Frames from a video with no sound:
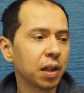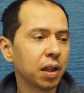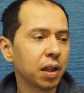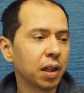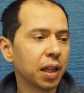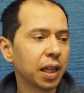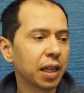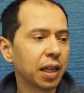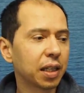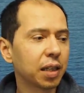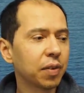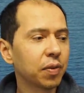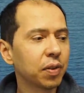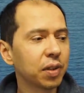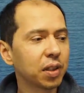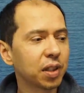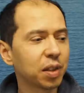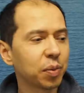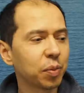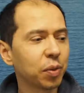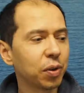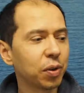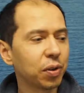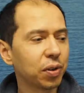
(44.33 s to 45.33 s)
Like even
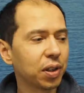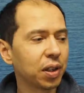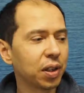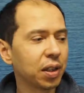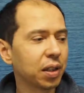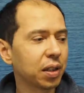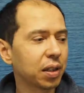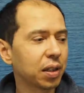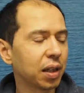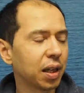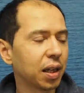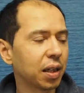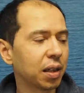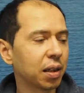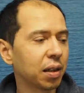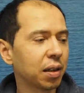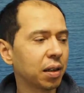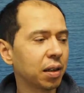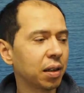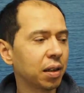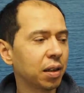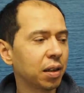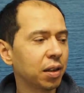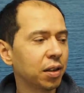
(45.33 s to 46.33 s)
small things, like
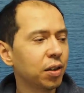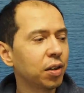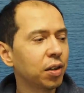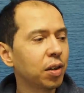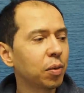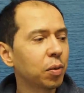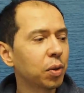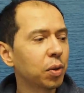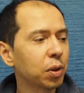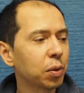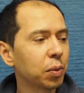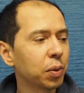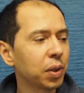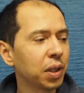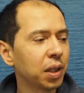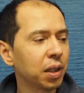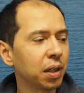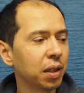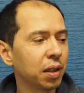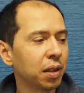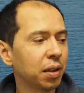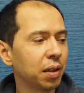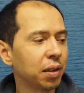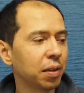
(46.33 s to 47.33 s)
you know what
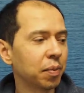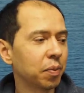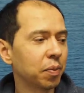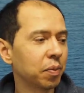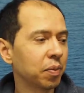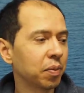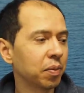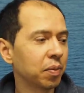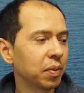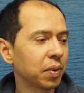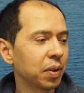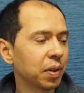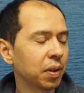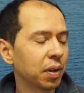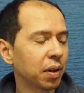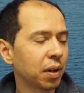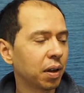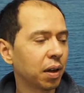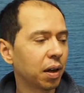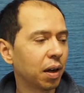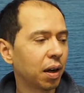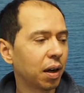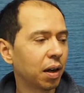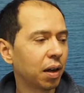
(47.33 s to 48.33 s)
we,
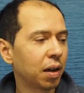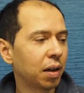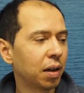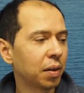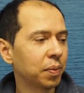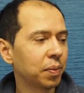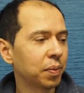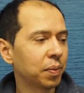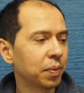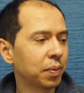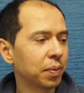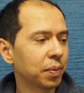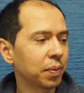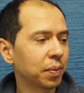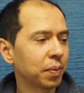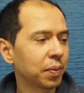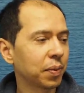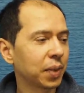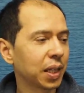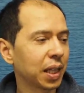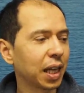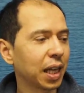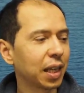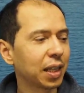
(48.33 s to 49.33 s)
um,
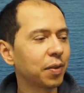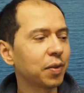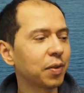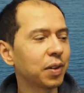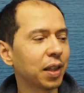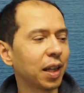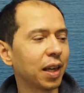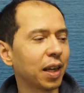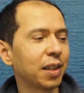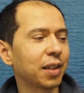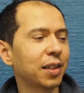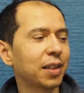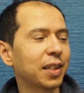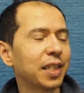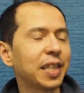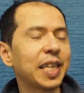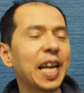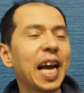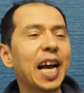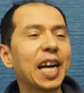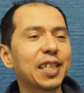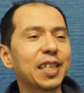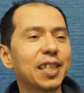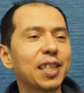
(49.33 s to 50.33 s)
like even like
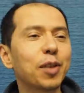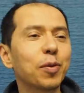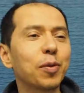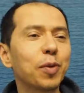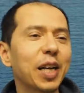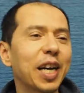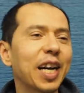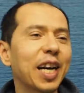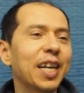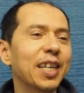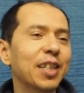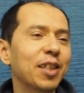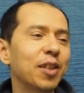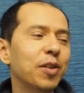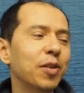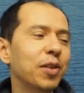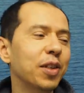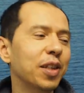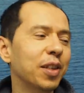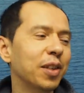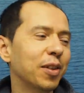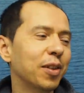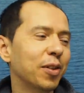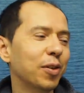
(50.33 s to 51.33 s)
snacks that we had
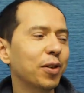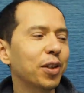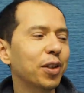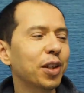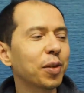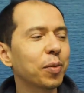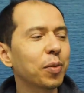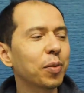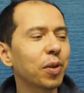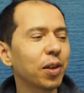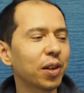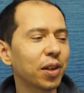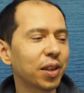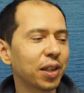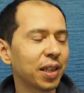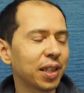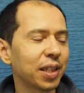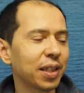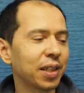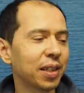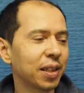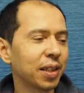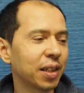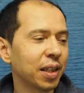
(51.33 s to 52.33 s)
during yeah. during work
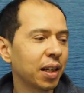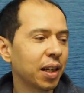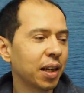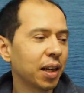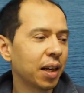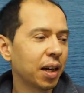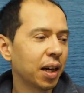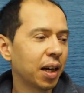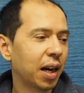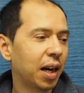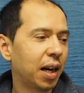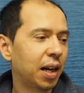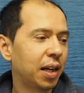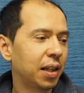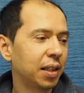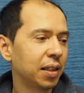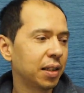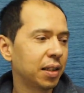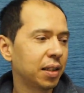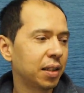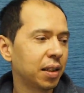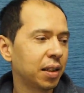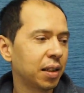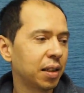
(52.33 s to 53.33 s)
and
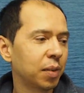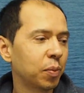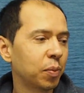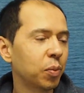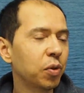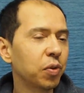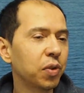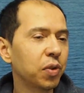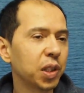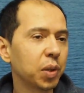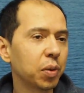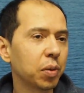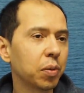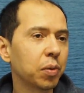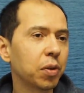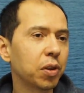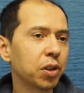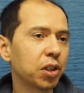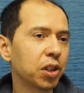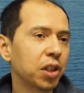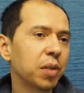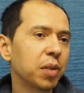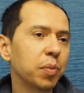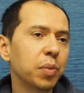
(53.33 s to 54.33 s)
and uh, movies we
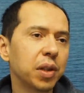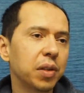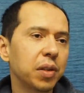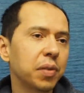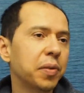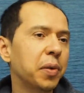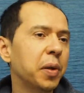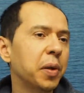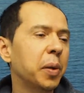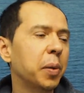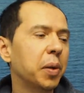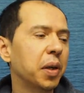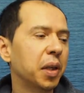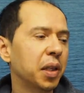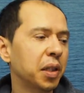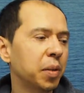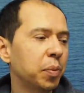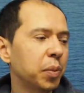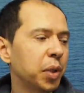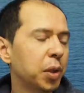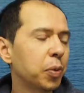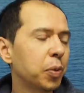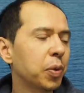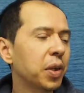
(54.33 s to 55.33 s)
watched in between in
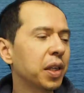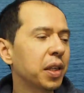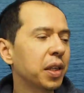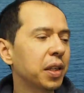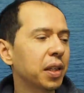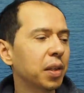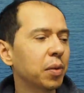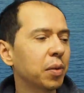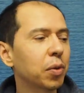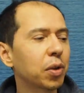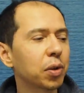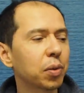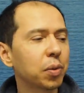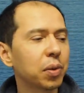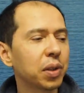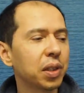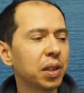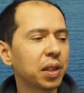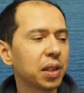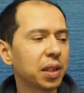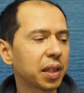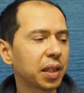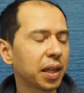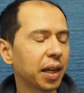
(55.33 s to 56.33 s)
between and what we
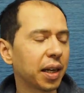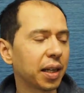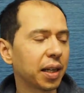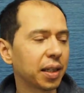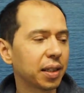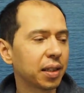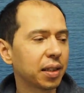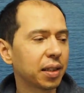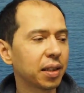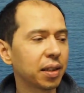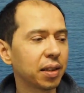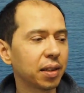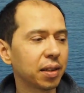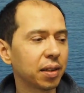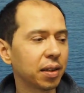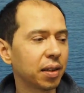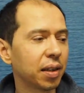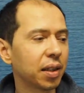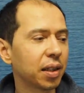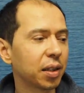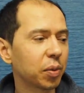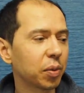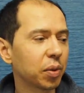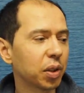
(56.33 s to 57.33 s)
discussed and
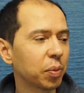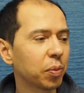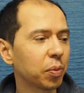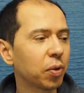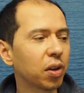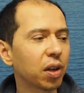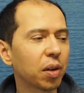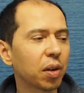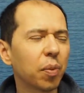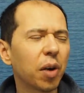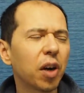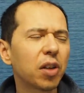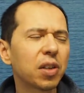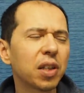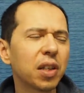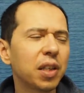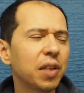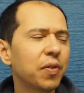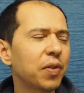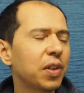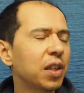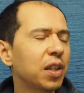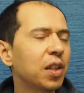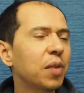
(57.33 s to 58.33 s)
things we spoke about and
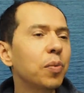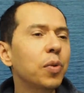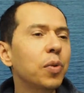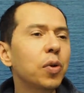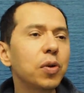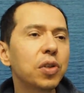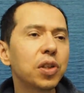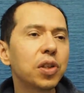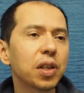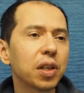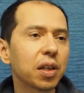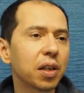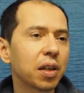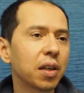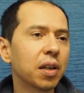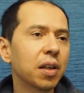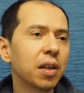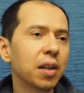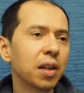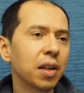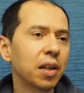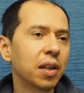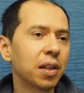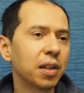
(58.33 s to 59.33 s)
even the music
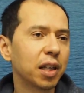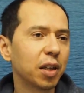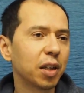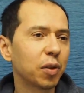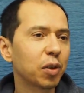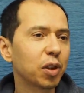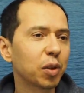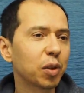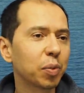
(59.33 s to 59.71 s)
that was